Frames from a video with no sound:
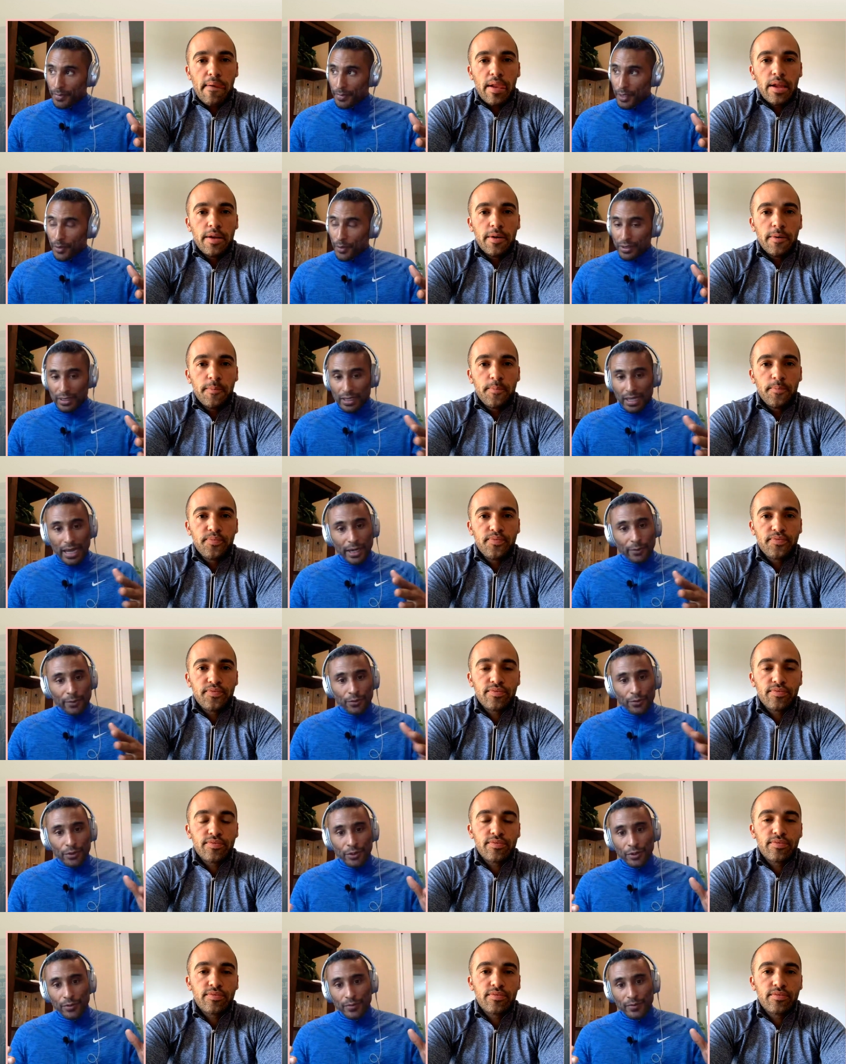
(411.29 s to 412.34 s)
Speaker 1: there was a lot of
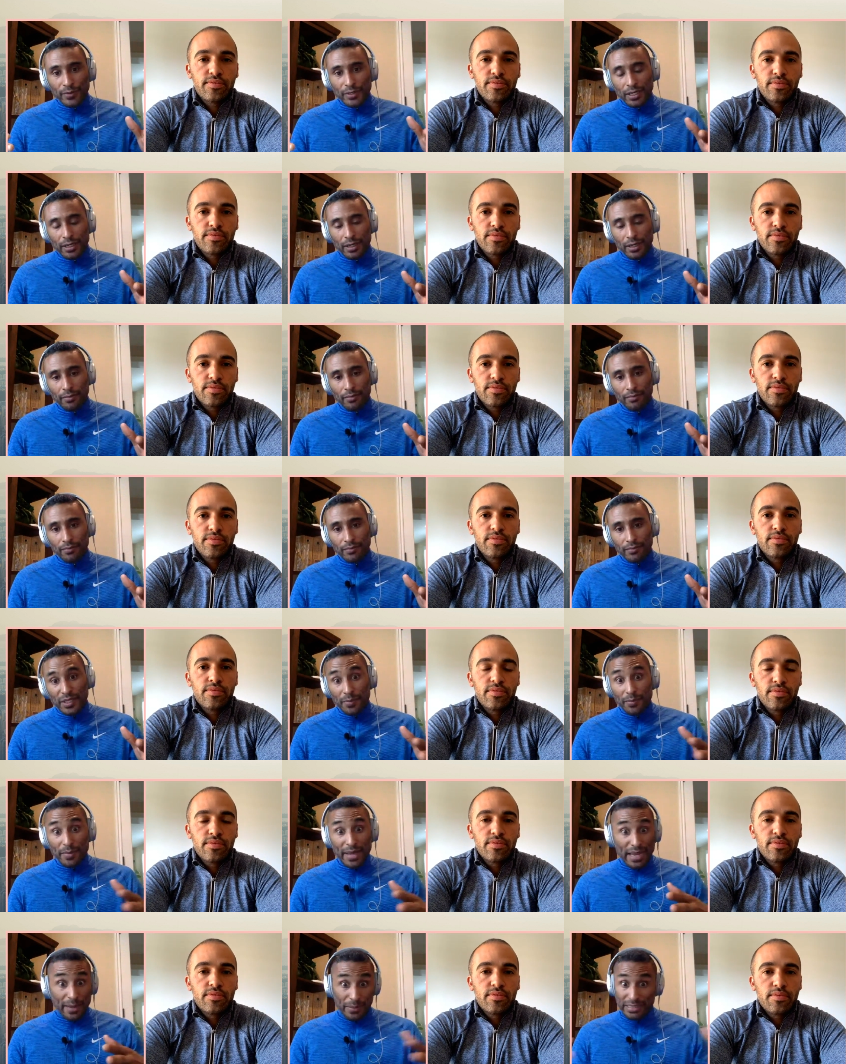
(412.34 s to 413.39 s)
room to to
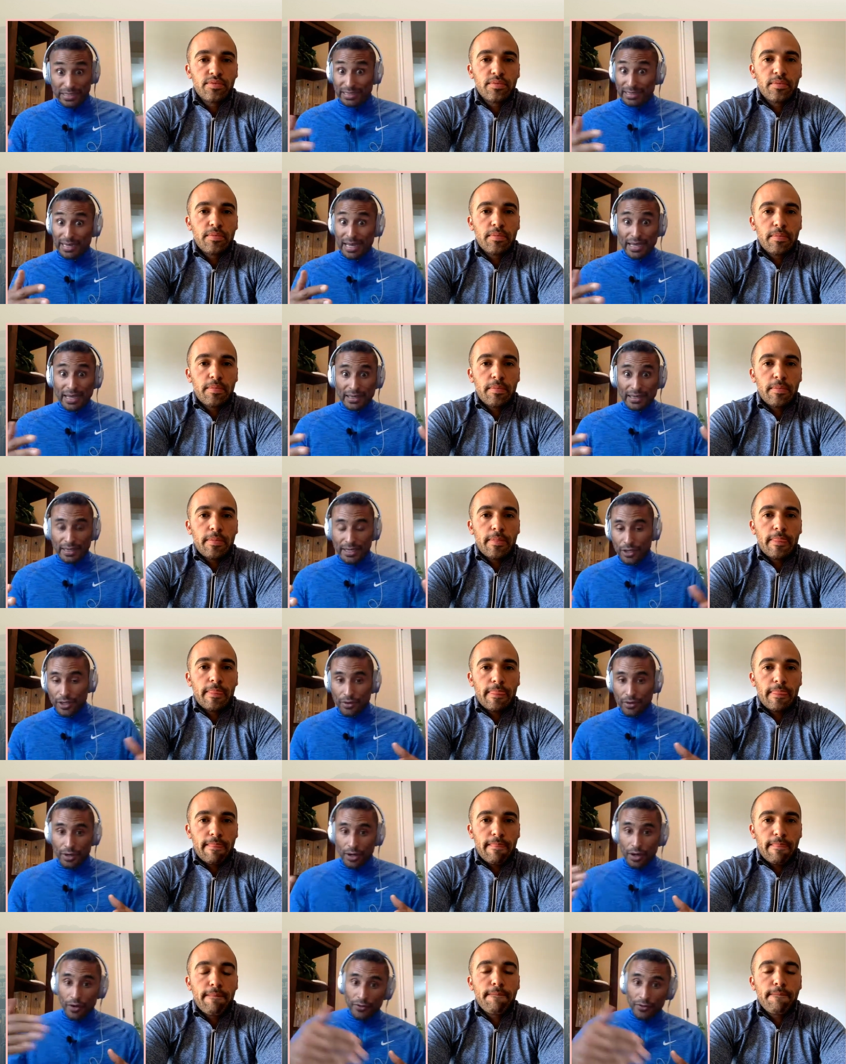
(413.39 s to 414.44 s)
make mistakes. Like you
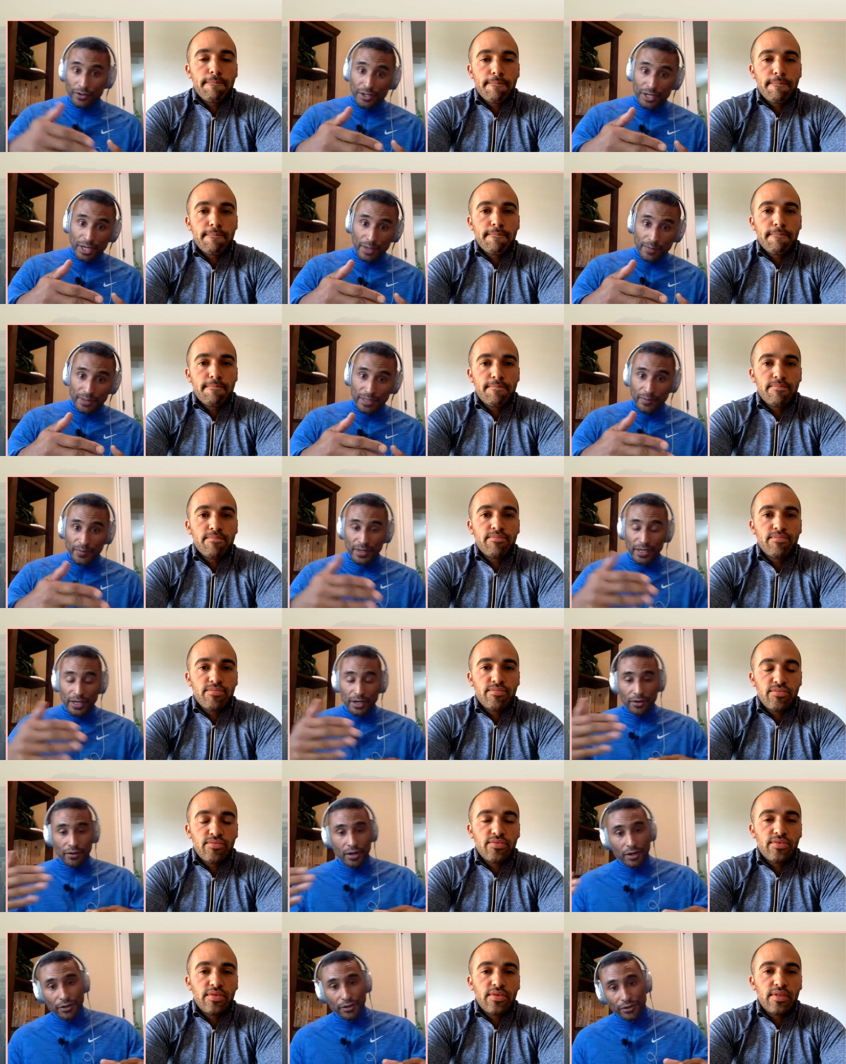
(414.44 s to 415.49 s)
could over jump something
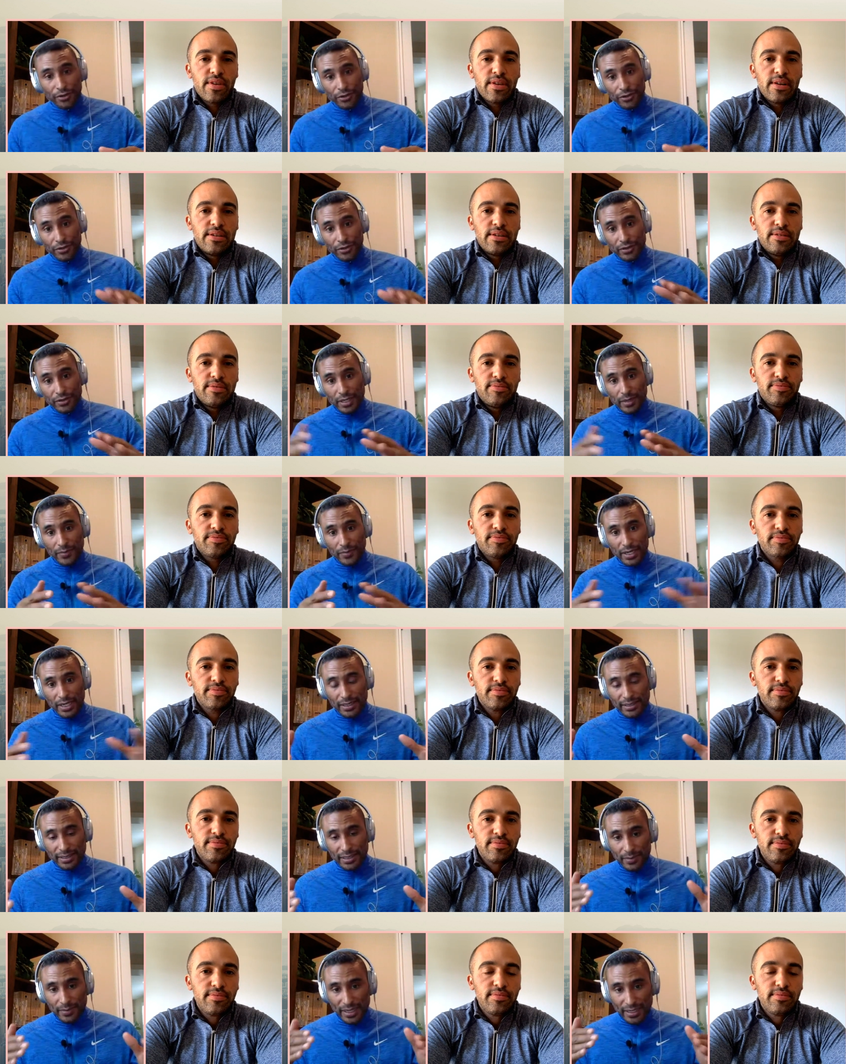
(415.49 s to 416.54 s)
or underdo something. It
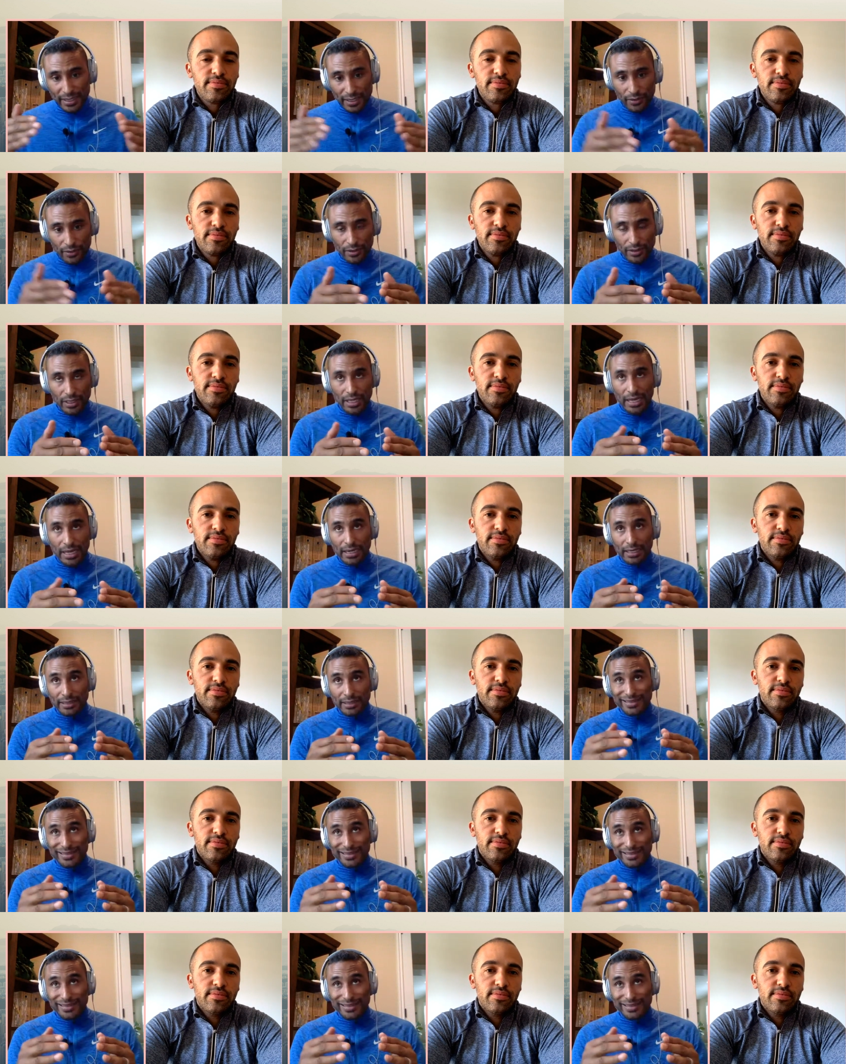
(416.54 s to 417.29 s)
seemed like there was a lot of